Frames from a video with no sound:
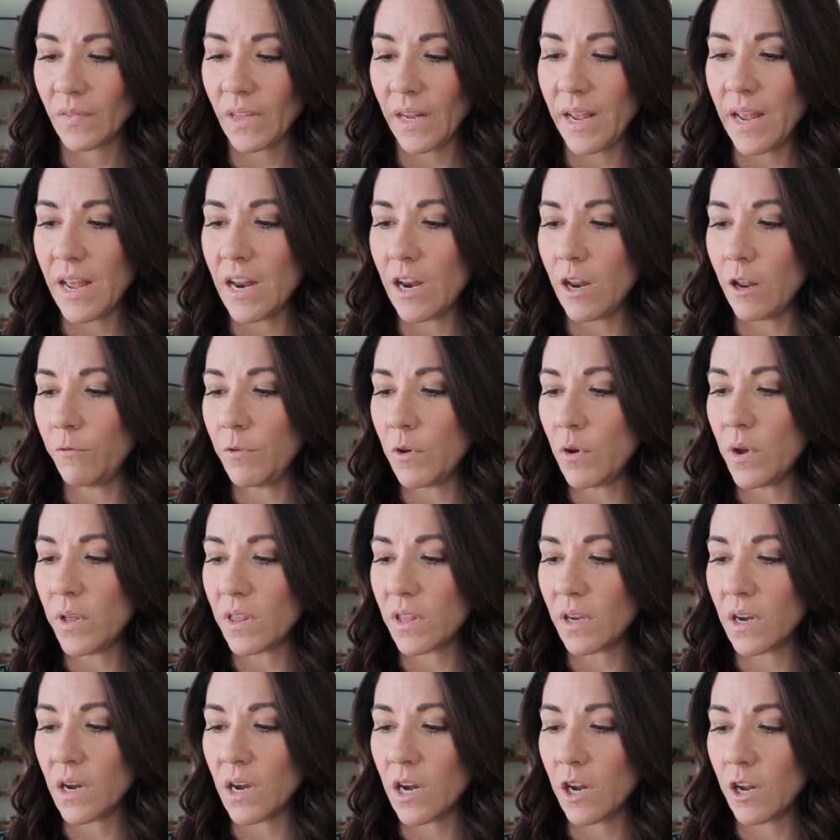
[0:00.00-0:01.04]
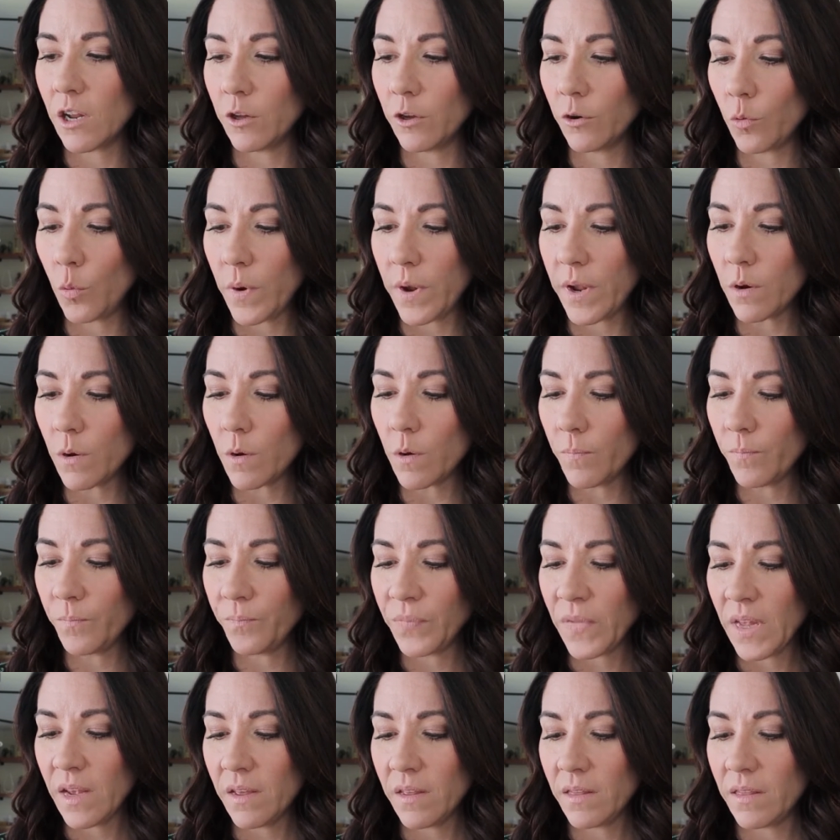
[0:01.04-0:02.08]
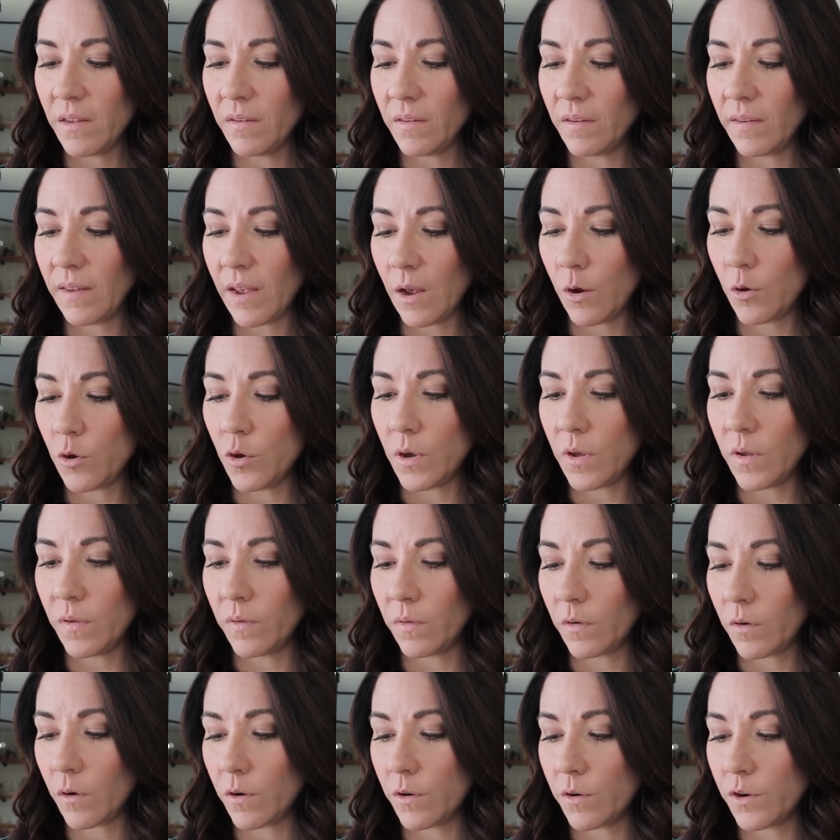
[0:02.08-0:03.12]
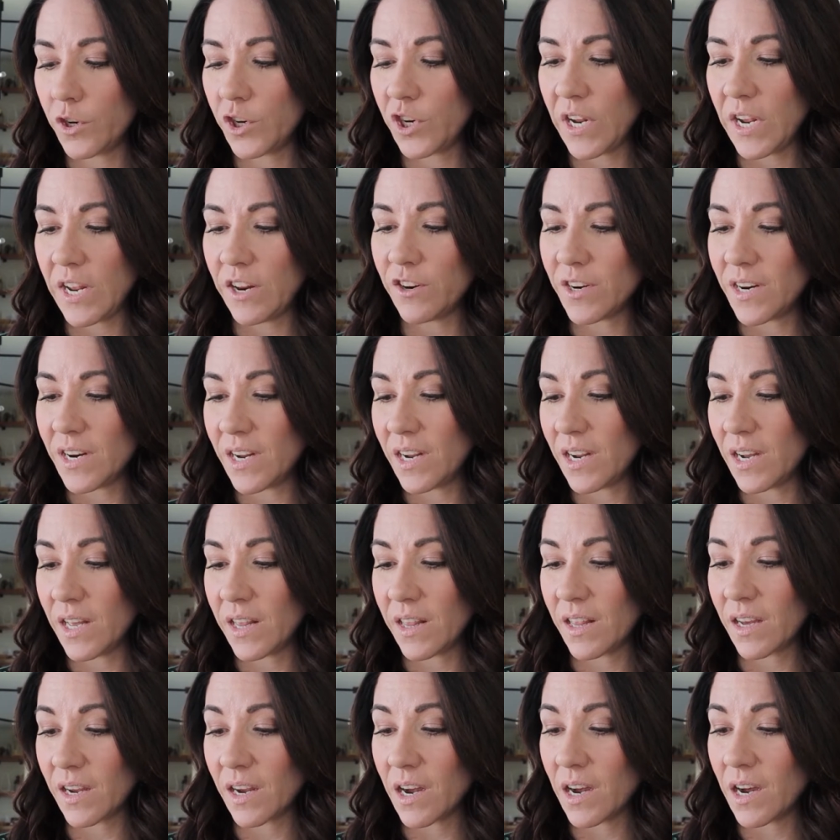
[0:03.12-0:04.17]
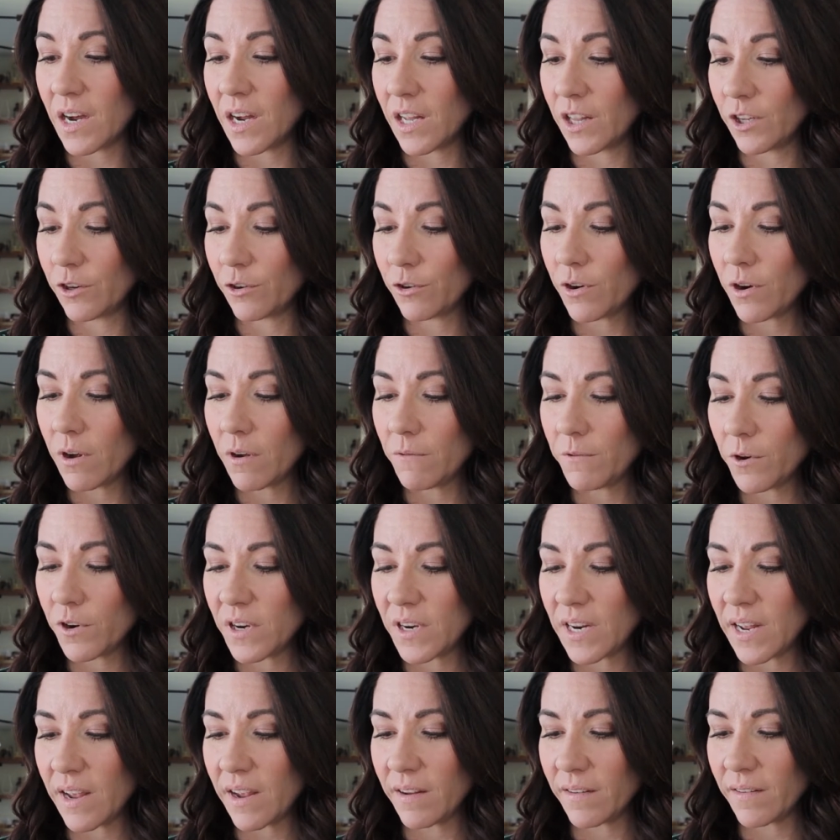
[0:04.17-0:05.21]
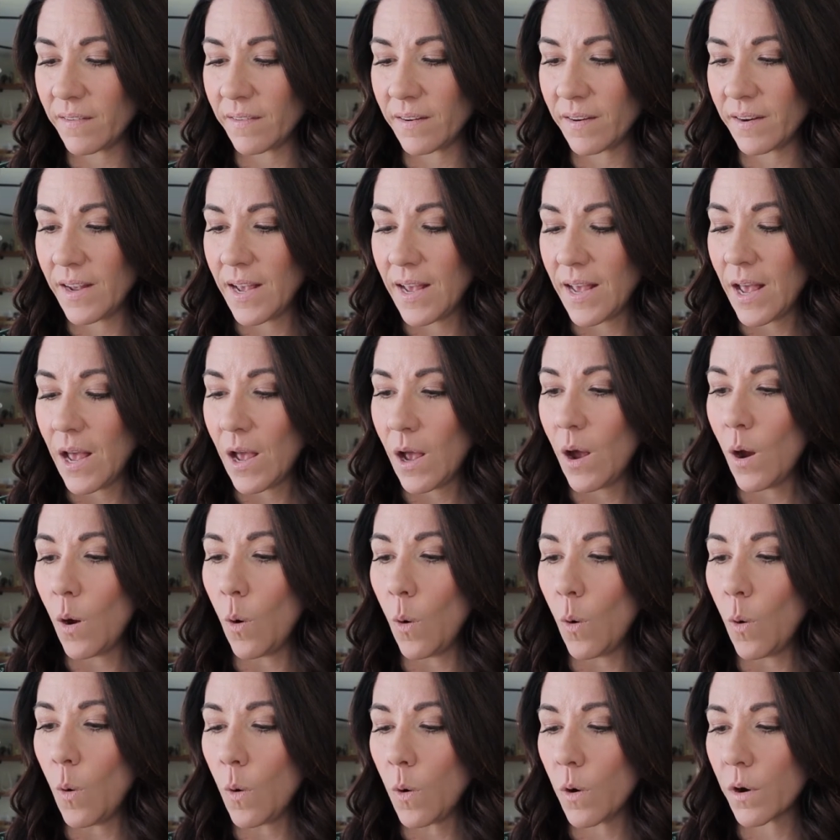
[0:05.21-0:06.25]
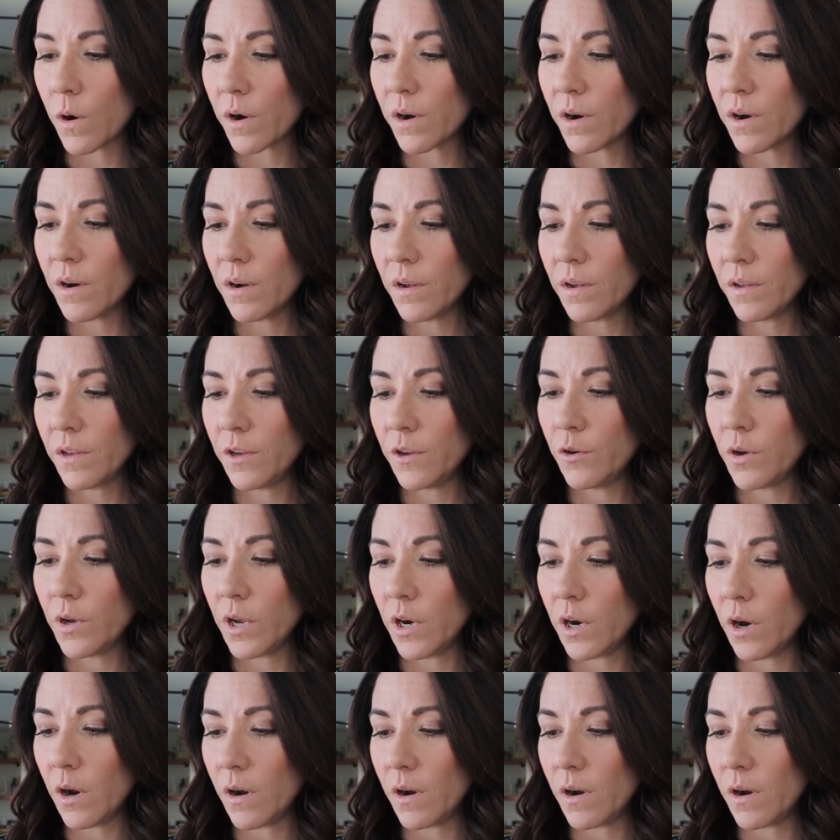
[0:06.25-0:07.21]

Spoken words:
And if you hit the color wheel, this is how you can start changing the color of your text. Or you can